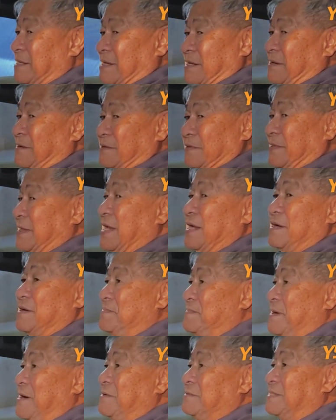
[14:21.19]
or
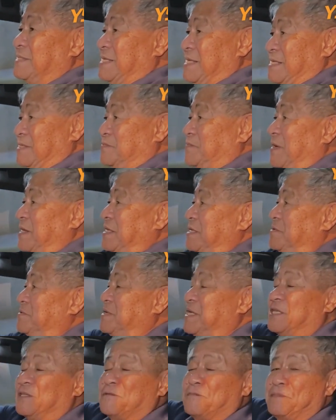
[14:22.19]
thereabouts is what you
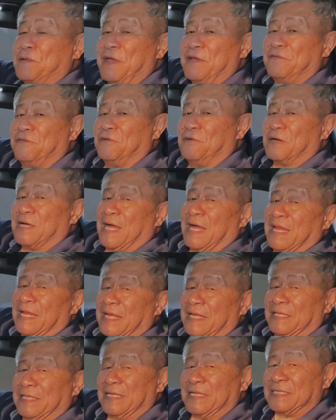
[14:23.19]
need to pay for a car
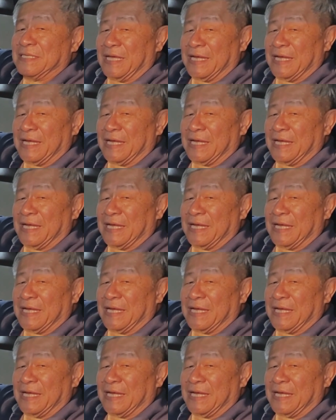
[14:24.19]
like this,